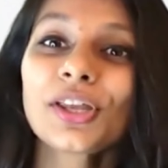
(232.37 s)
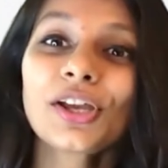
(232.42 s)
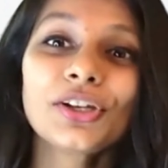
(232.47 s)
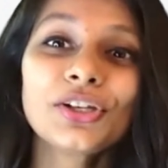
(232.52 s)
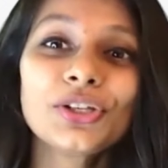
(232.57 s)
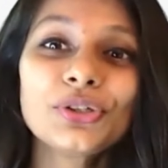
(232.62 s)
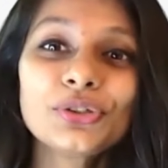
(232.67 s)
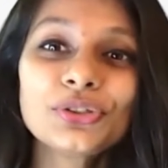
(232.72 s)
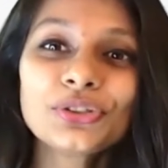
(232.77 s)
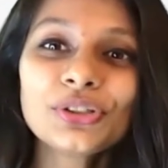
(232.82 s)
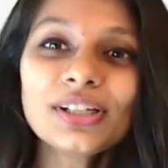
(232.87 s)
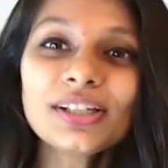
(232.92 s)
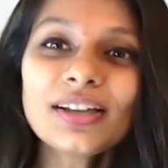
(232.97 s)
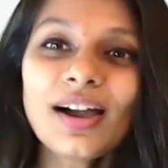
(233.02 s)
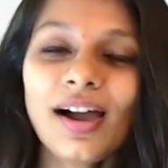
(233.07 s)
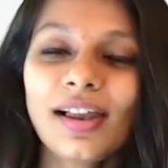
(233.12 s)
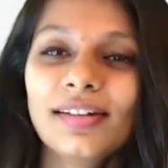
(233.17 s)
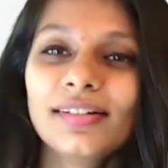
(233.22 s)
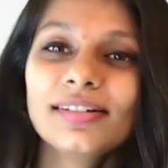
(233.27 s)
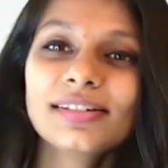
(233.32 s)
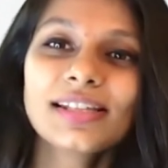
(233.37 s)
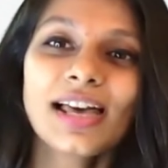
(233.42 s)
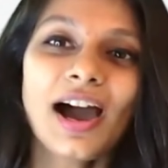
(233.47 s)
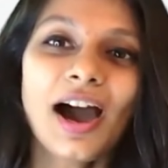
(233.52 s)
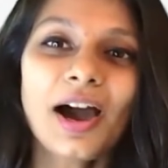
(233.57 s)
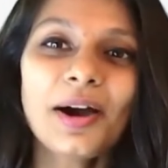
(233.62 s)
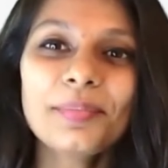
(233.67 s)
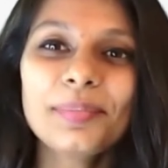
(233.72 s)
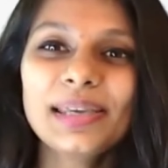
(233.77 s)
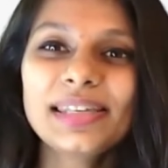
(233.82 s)
Neutral colors
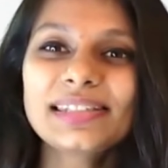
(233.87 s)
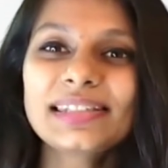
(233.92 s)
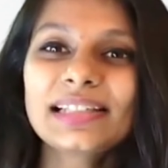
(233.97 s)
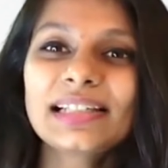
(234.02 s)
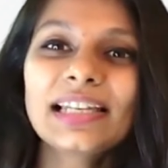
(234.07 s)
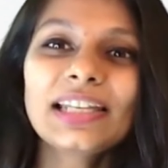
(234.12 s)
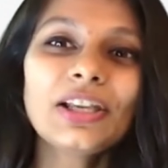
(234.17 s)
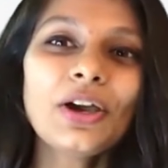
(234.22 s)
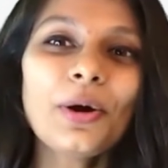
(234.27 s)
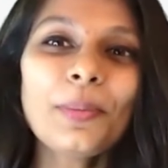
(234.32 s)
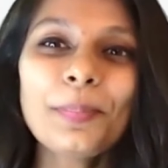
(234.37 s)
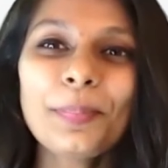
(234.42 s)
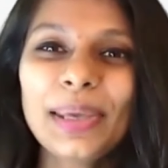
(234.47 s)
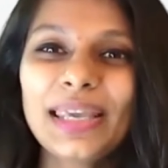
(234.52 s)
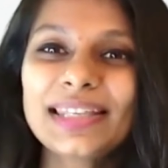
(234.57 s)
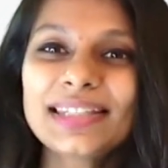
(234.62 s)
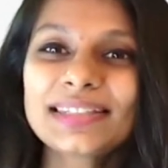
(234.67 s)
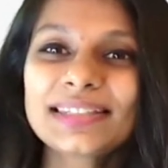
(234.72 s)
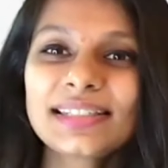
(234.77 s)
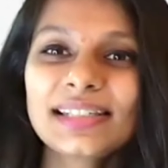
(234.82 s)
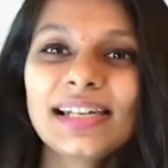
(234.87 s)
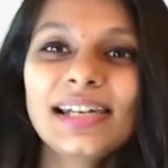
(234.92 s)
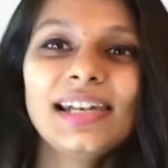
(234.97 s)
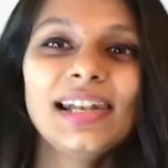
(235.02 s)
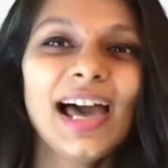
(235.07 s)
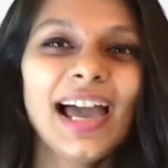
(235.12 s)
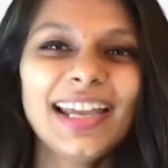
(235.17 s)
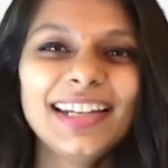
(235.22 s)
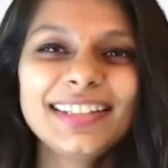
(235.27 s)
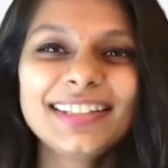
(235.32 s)
are basically your pastel
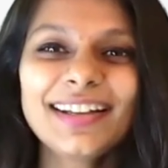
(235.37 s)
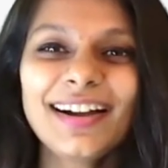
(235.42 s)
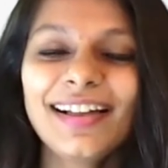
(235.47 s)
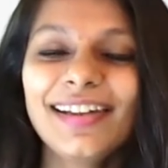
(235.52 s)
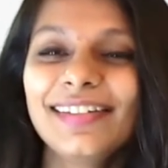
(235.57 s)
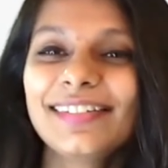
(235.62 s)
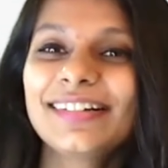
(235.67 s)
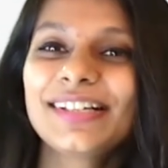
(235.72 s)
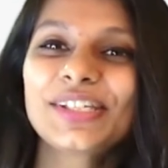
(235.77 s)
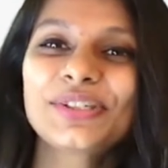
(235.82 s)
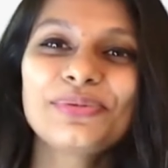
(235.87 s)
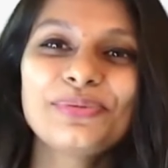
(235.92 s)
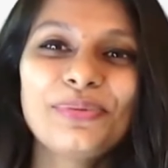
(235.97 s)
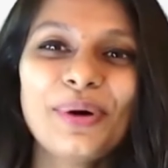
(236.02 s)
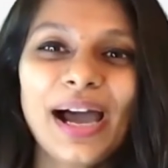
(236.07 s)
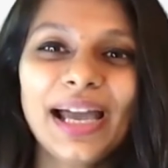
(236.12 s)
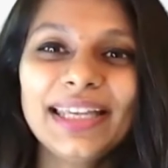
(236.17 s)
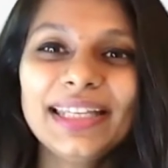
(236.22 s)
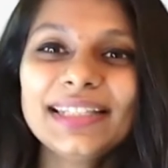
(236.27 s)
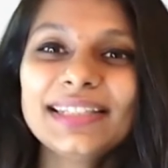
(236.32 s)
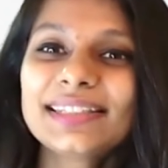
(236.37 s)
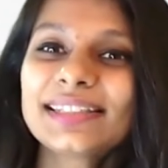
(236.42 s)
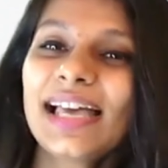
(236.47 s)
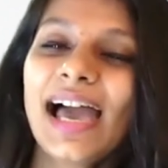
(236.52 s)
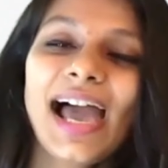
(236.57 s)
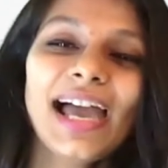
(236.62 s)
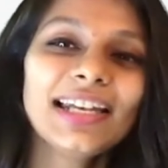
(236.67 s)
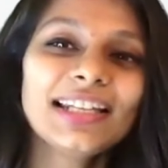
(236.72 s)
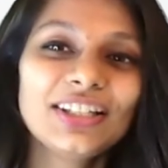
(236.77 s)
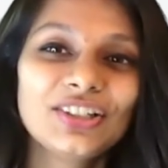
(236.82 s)
light colors, whites
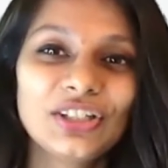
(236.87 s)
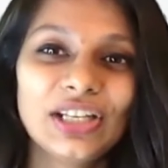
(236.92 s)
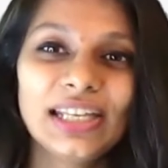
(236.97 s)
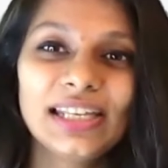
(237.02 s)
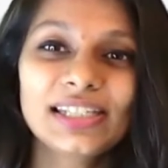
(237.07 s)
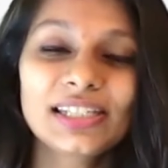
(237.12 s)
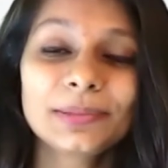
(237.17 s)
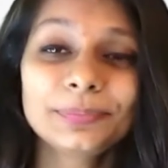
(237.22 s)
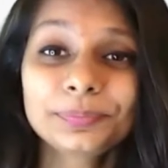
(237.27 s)
and greys.